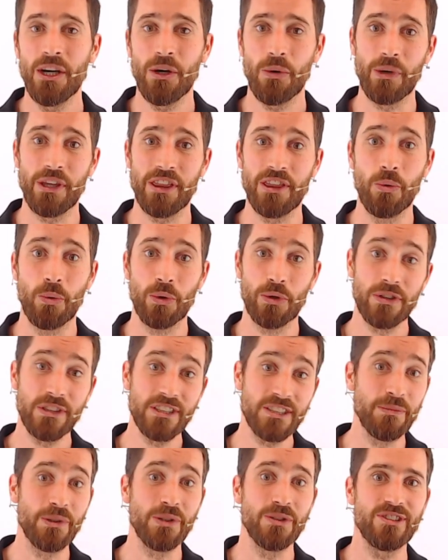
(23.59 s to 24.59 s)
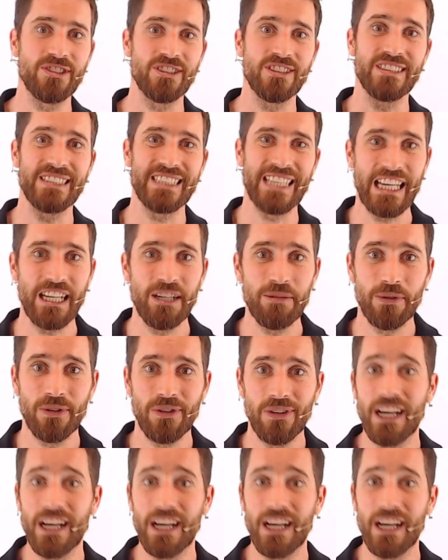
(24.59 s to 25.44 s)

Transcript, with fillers: with the world's most sustainable